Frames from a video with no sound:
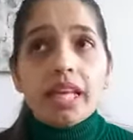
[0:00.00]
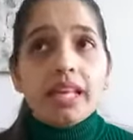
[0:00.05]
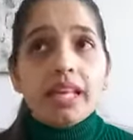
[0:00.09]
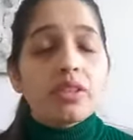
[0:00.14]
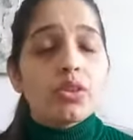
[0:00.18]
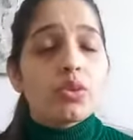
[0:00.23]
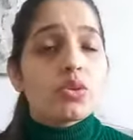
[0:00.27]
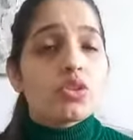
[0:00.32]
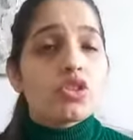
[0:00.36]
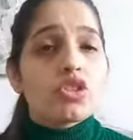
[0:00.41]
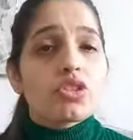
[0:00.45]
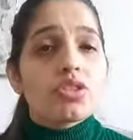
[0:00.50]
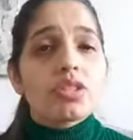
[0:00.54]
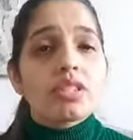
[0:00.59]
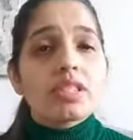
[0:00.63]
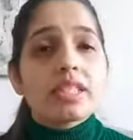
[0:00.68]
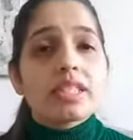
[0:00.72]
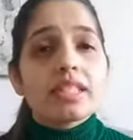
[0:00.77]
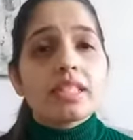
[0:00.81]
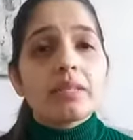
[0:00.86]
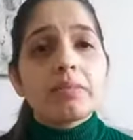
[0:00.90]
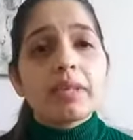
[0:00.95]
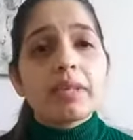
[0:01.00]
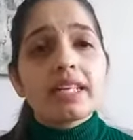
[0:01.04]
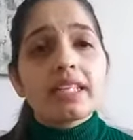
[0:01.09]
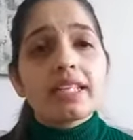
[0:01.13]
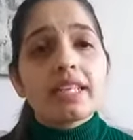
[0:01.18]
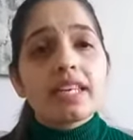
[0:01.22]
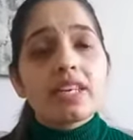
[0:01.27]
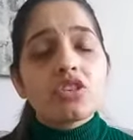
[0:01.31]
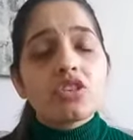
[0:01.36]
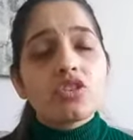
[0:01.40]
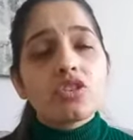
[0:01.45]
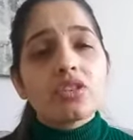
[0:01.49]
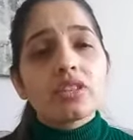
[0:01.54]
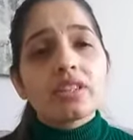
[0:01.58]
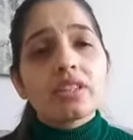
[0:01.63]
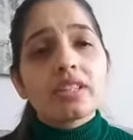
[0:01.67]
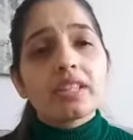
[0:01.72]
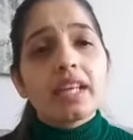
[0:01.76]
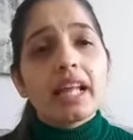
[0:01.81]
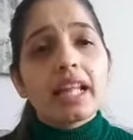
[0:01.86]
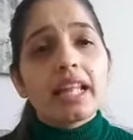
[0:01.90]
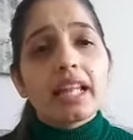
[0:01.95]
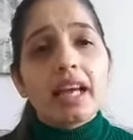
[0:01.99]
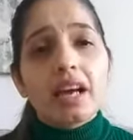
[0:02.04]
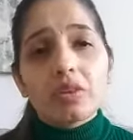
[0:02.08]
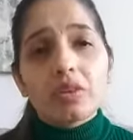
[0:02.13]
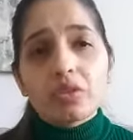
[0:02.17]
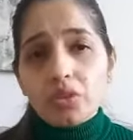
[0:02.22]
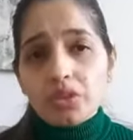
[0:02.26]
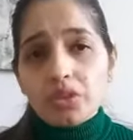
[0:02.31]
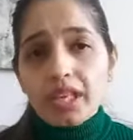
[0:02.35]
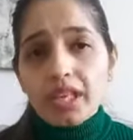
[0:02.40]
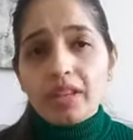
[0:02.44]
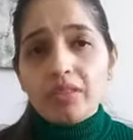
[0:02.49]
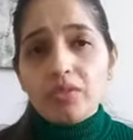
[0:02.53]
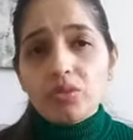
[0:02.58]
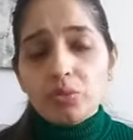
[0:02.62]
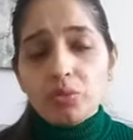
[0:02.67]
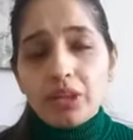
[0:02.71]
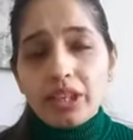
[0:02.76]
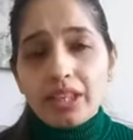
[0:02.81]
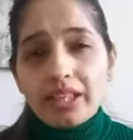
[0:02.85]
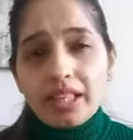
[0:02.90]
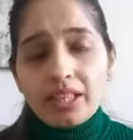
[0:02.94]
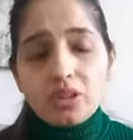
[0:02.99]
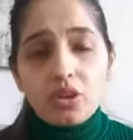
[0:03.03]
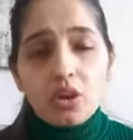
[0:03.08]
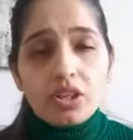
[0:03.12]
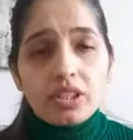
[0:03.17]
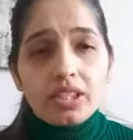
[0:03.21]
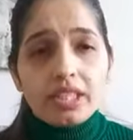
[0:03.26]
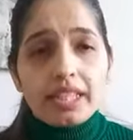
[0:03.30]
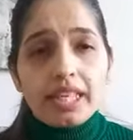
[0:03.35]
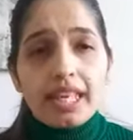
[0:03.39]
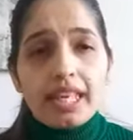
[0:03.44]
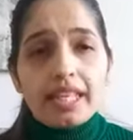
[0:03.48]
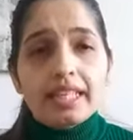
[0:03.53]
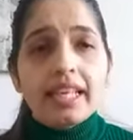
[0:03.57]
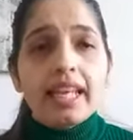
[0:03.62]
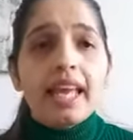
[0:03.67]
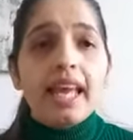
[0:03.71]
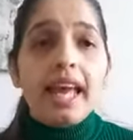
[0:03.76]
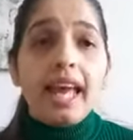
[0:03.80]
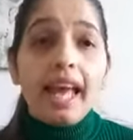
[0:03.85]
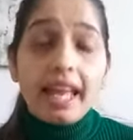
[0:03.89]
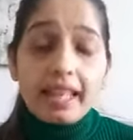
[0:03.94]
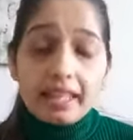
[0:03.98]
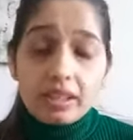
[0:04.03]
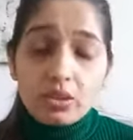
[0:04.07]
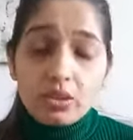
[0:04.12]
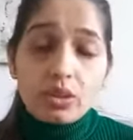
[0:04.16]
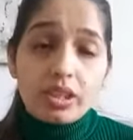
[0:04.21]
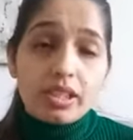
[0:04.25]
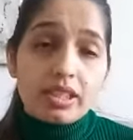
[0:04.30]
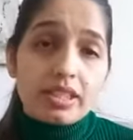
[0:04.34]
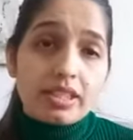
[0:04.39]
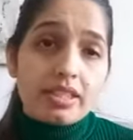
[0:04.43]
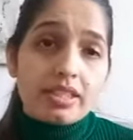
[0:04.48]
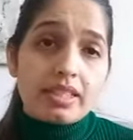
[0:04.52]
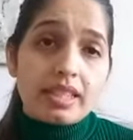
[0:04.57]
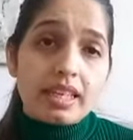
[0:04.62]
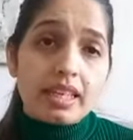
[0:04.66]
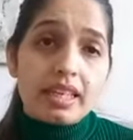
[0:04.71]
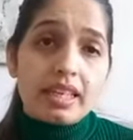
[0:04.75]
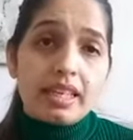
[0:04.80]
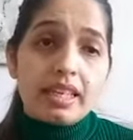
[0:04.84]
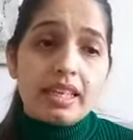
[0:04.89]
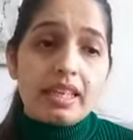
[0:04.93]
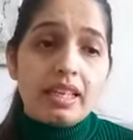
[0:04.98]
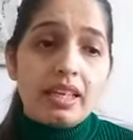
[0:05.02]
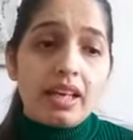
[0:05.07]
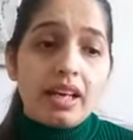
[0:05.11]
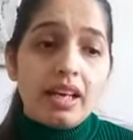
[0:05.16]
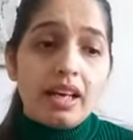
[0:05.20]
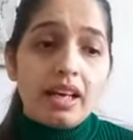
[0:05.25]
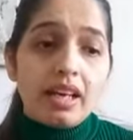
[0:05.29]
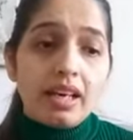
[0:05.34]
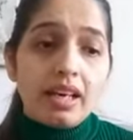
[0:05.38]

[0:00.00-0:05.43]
then you just sit in meditation, allow yourself to bring that thought again, and you can see,